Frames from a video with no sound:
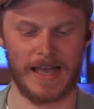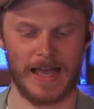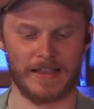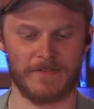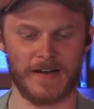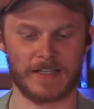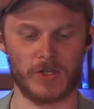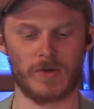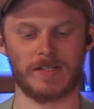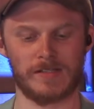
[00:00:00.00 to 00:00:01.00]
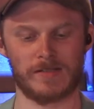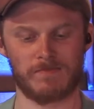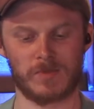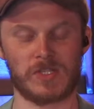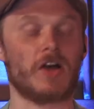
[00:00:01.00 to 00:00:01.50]
and the fact that you can
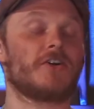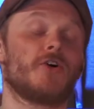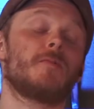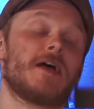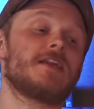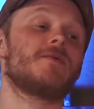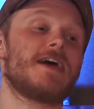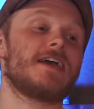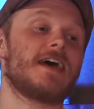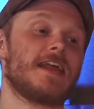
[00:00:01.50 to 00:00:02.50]
stock it up anyway